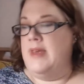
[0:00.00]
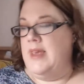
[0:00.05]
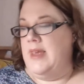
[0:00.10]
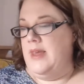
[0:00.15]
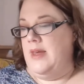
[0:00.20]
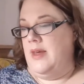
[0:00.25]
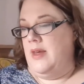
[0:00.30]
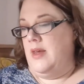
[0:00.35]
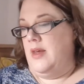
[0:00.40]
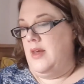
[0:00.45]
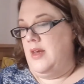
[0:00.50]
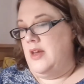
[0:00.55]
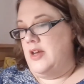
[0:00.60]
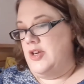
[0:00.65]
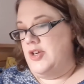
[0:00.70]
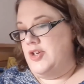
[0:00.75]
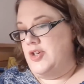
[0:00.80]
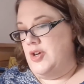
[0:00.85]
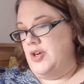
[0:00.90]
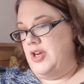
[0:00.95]
me
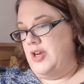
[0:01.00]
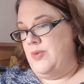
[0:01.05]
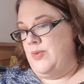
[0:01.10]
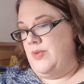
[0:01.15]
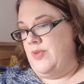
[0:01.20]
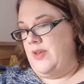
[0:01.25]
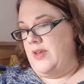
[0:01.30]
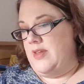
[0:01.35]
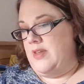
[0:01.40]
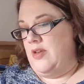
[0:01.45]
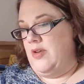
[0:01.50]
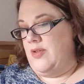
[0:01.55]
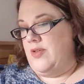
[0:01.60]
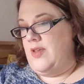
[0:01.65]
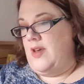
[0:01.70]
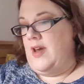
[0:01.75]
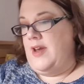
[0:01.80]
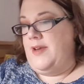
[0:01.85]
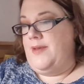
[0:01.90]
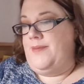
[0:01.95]
show you what this looks
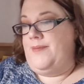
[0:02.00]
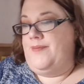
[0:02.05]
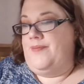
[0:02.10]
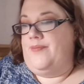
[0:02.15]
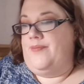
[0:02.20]
like.